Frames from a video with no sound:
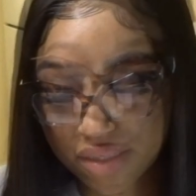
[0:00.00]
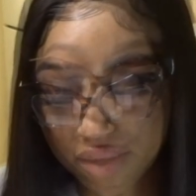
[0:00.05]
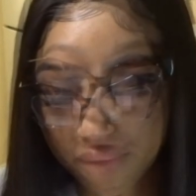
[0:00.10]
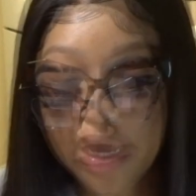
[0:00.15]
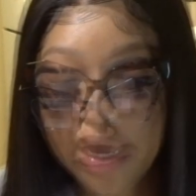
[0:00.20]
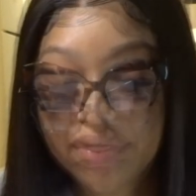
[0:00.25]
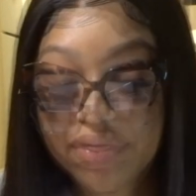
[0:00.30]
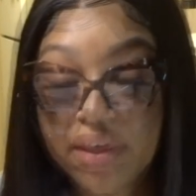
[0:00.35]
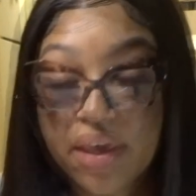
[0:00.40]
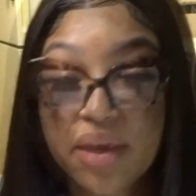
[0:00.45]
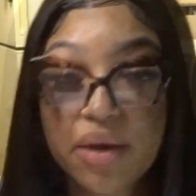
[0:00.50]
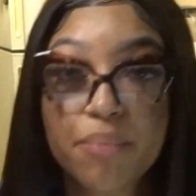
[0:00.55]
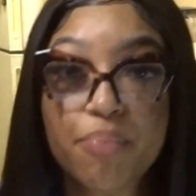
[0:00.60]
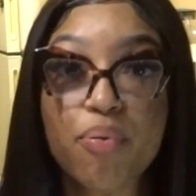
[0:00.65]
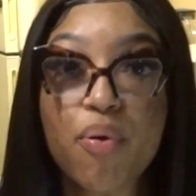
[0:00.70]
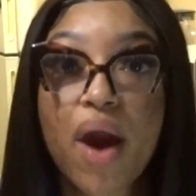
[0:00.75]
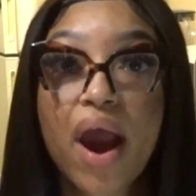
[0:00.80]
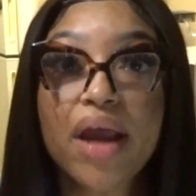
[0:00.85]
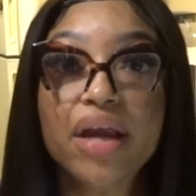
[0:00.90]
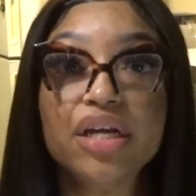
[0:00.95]
And then
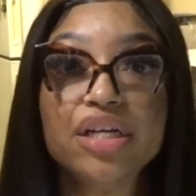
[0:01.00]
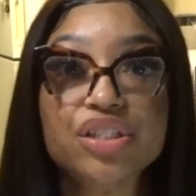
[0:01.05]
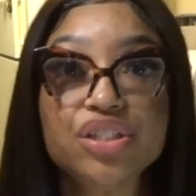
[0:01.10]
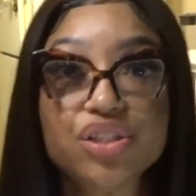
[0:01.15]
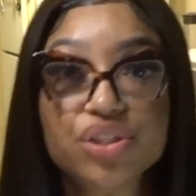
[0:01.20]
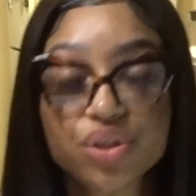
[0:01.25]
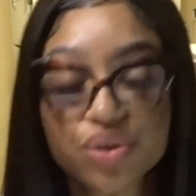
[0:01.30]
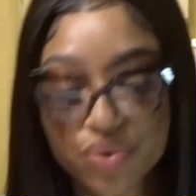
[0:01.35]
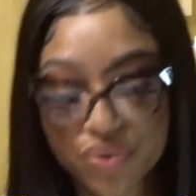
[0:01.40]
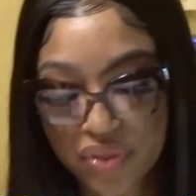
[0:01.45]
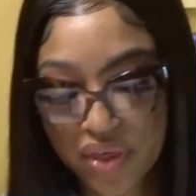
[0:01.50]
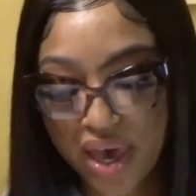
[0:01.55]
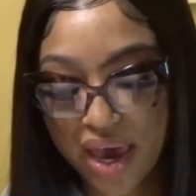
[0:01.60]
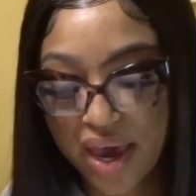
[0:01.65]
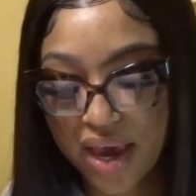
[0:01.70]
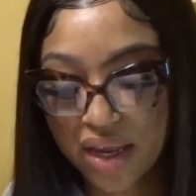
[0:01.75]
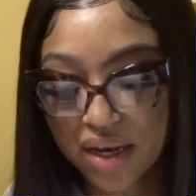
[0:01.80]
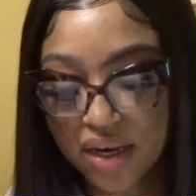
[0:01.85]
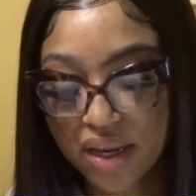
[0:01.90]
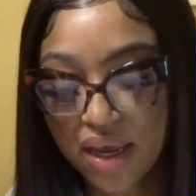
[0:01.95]
prior to
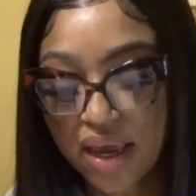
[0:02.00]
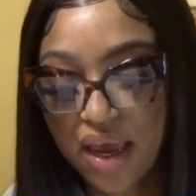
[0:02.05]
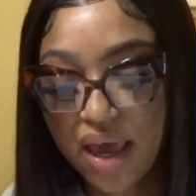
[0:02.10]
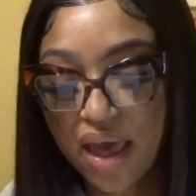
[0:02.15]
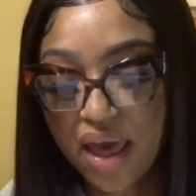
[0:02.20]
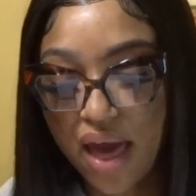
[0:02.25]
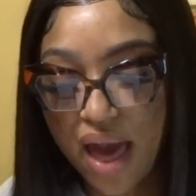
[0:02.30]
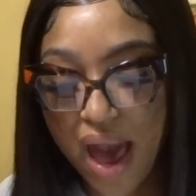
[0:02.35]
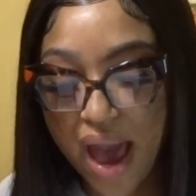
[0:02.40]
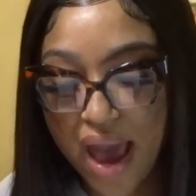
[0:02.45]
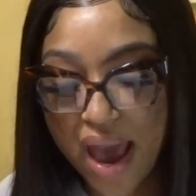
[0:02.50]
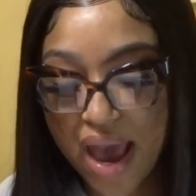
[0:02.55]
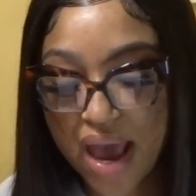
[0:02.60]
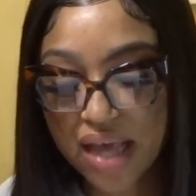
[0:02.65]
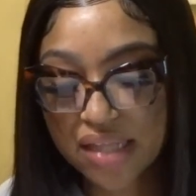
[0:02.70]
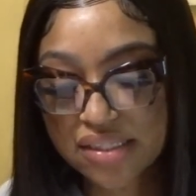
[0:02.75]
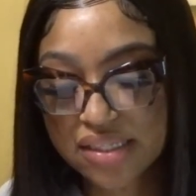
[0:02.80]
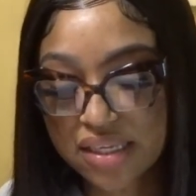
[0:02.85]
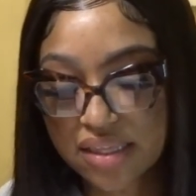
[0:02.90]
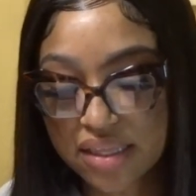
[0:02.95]
that, I
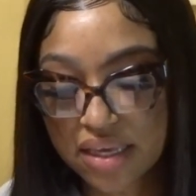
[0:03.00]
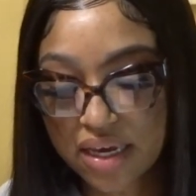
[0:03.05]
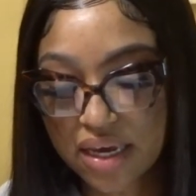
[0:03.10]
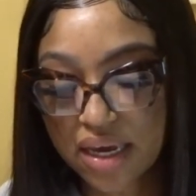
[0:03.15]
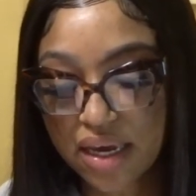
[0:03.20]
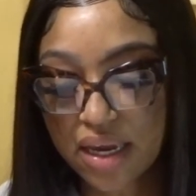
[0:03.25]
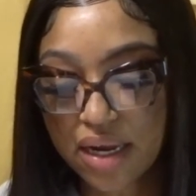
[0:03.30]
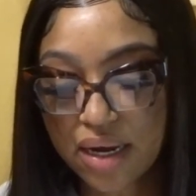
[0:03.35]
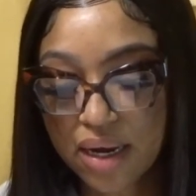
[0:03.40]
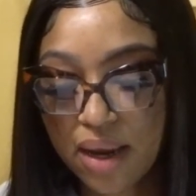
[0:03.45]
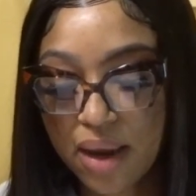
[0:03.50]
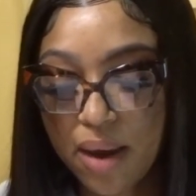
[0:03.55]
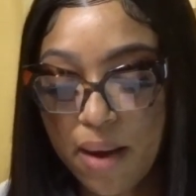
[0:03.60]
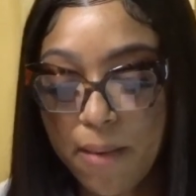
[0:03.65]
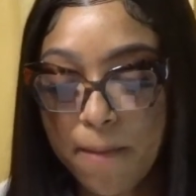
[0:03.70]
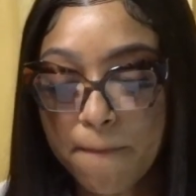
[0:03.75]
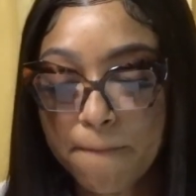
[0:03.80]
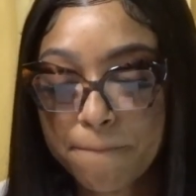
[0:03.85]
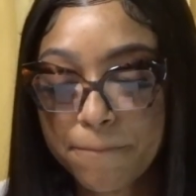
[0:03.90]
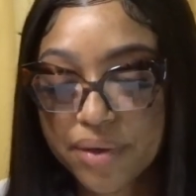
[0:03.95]
had to then
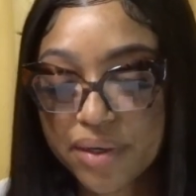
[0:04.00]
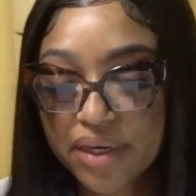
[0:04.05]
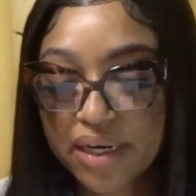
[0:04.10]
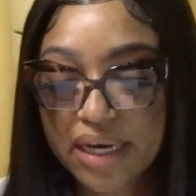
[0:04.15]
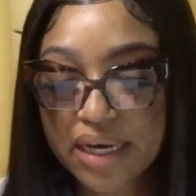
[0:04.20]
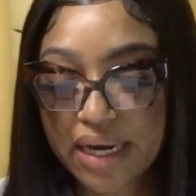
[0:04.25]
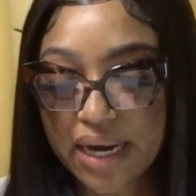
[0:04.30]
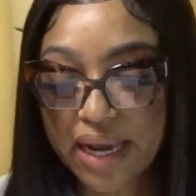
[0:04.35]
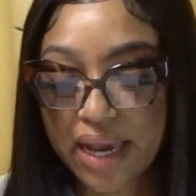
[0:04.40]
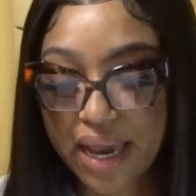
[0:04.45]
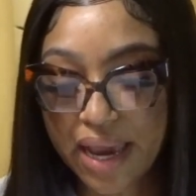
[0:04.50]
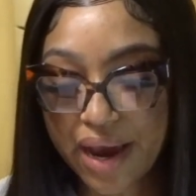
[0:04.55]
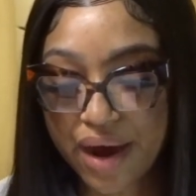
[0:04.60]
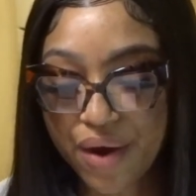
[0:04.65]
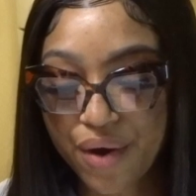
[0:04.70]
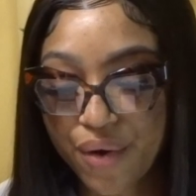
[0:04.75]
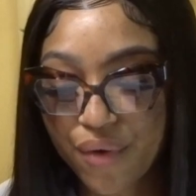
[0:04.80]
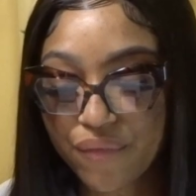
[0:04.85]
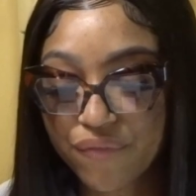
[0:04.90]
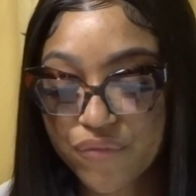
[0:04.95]
put an
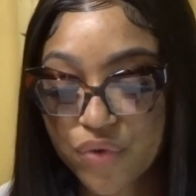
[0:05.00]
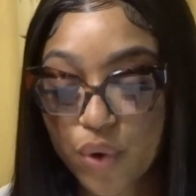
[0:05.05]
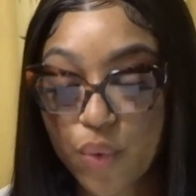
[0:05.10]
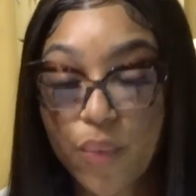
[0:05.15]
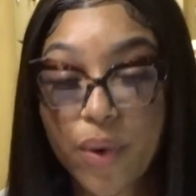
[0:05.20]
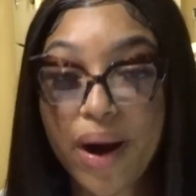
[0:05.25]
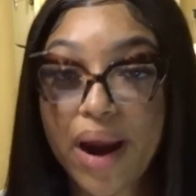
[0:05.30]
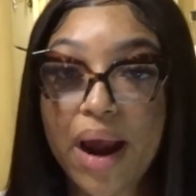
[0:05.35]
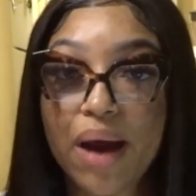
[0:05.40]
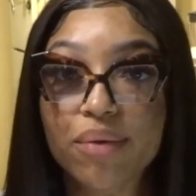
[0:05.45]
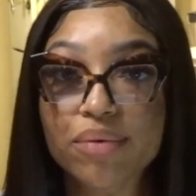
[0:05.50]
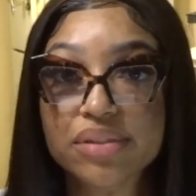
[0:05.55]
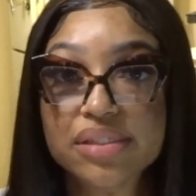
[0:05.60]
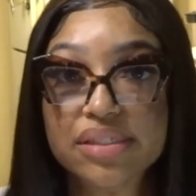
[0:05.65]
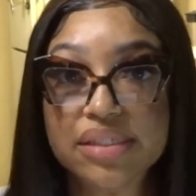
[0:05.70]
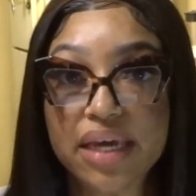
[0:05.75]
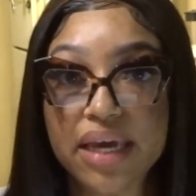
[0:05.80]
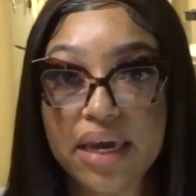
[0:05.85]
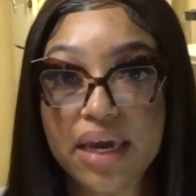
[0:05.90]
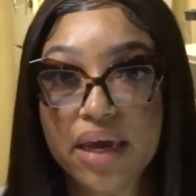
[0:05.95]
account for where I was
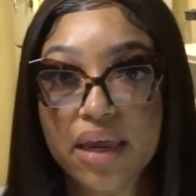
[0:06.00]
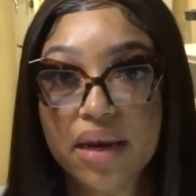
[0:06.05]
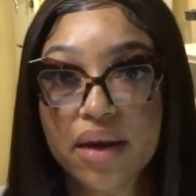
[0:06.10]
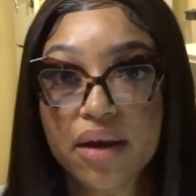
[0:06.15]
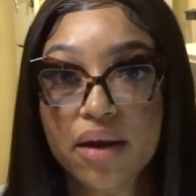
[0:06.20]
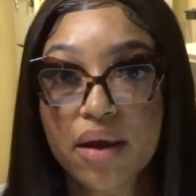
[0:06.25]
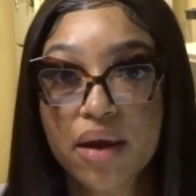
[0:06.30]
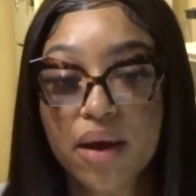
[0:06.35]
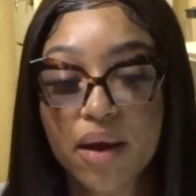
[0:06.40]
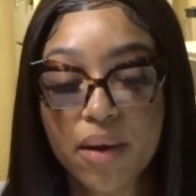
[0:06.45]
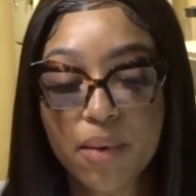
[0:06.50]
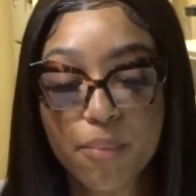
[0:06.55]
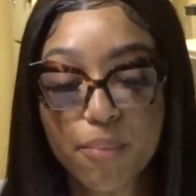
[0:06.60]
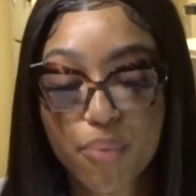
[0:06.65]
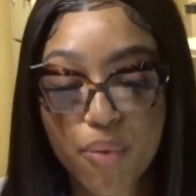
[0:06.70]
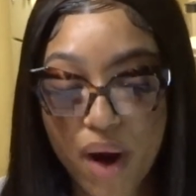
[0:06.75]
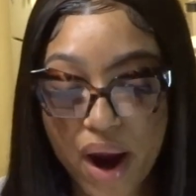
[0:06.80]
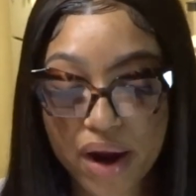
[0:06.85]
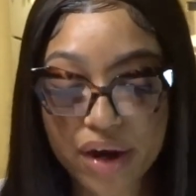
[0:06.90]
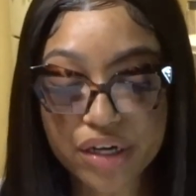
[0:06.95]
staying
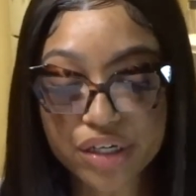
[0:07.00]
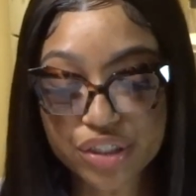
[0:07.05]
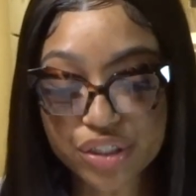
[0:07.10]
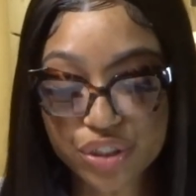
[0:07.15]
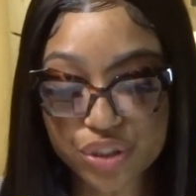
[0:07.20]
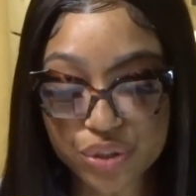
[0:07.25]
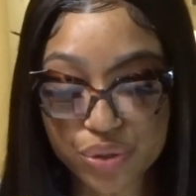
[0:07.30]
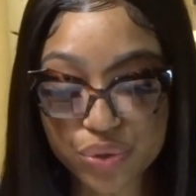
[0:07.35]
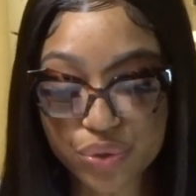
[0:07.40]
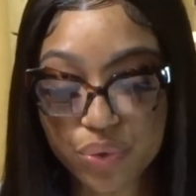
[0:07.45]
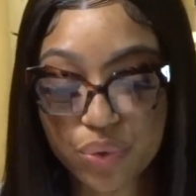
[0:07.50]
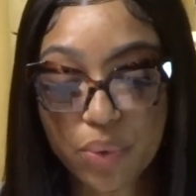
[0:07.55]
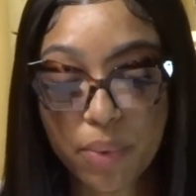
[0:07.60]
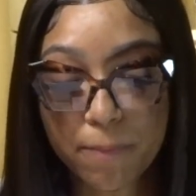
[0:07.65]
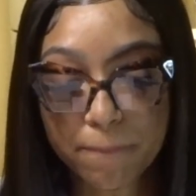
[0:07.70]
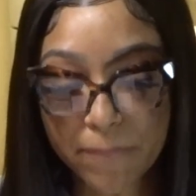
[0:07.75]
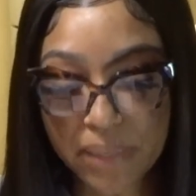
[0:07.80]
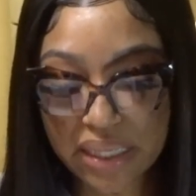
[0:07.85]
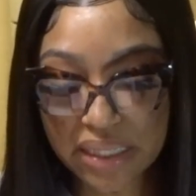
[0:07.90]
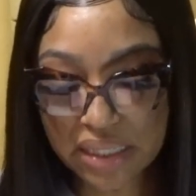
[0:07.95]
prior to
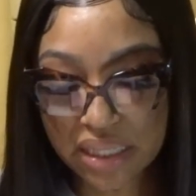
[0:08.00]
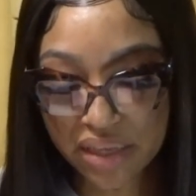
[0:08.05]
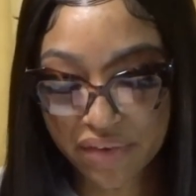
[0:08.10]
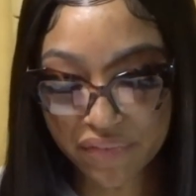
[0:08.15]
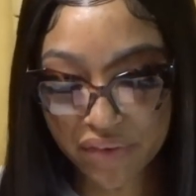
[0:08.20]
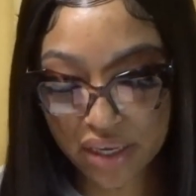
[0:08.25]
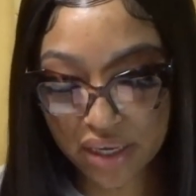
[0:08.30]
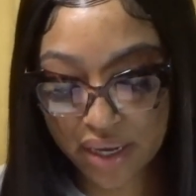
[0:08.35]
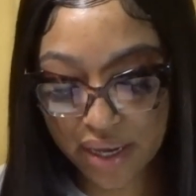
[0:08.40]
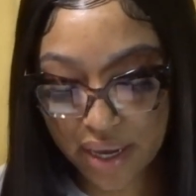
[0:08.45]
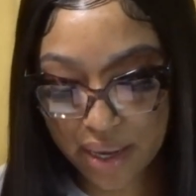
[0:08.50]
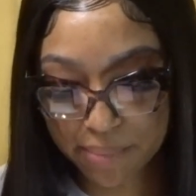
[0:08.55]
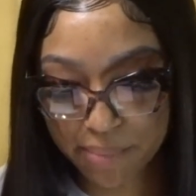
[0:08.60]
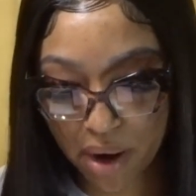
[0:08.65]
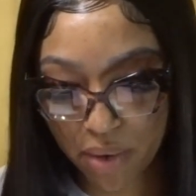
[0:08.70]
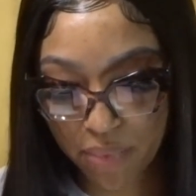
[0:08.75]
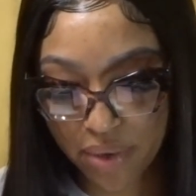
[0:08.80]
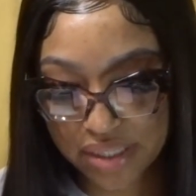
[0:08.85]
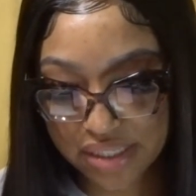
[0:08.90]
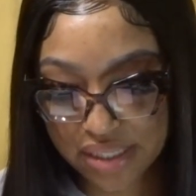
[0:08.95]
me living in my
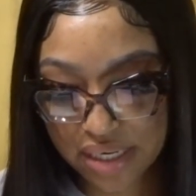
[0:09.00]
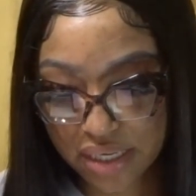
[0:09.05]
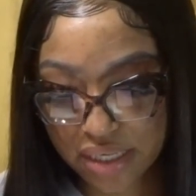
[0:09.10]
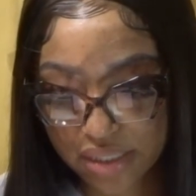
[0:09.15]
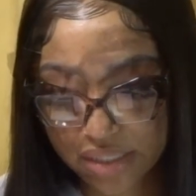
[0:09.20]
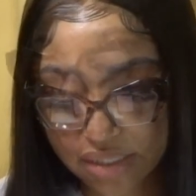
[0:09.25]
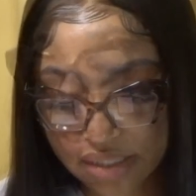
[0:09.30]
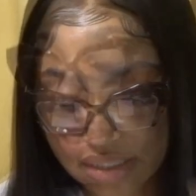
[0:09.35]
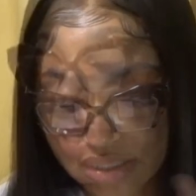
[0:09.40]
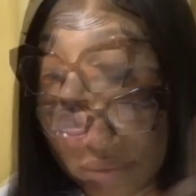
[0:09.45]
residence.